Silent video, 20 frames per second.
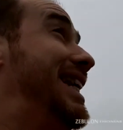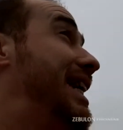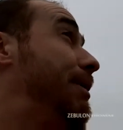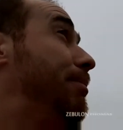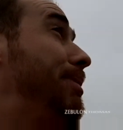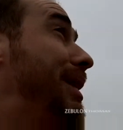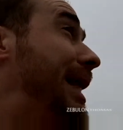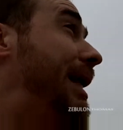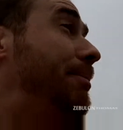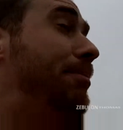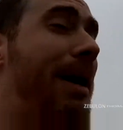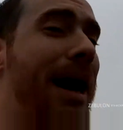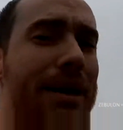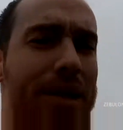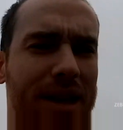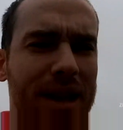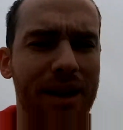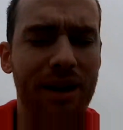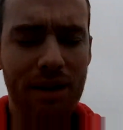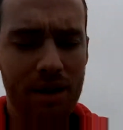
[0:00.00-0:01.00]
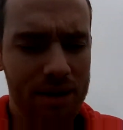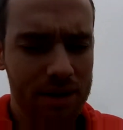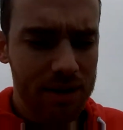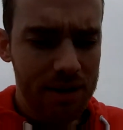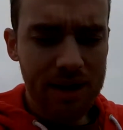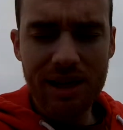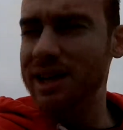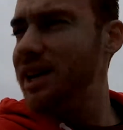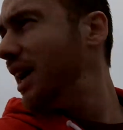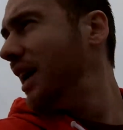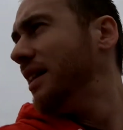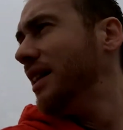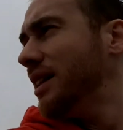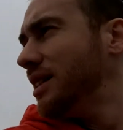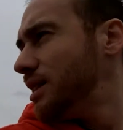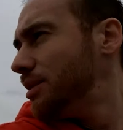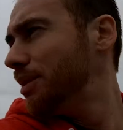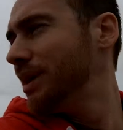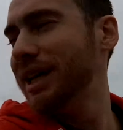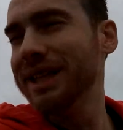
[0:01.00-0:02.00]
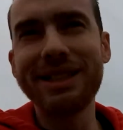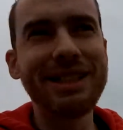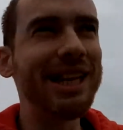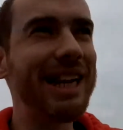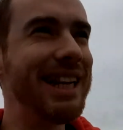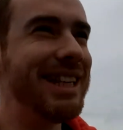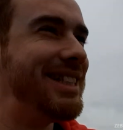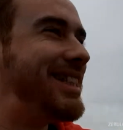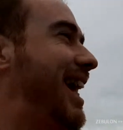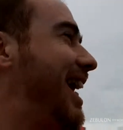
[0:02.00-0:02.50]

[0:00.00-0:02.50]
it leap out there. And then someone gets in and